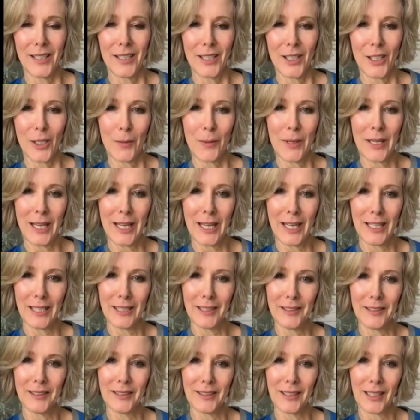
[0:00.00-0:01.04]
to
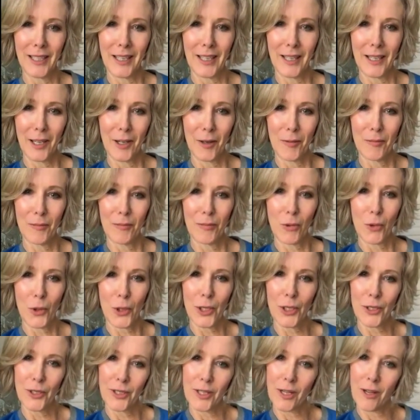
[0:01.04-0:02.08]
begin, pour
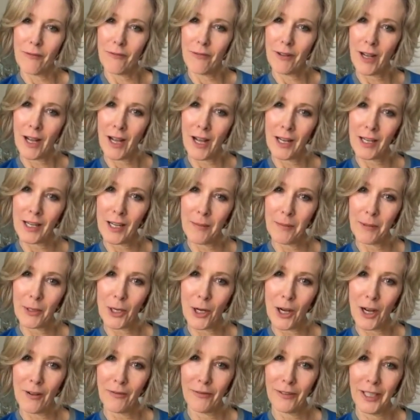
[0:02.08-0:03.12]
yourself a hot cup of
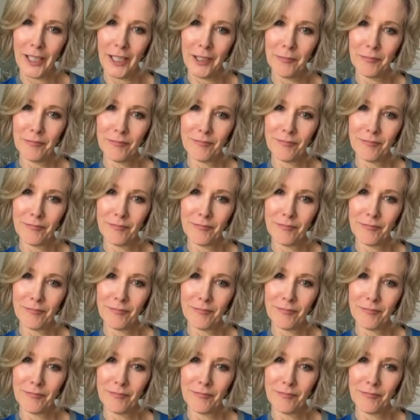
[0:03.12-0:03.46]
coffee.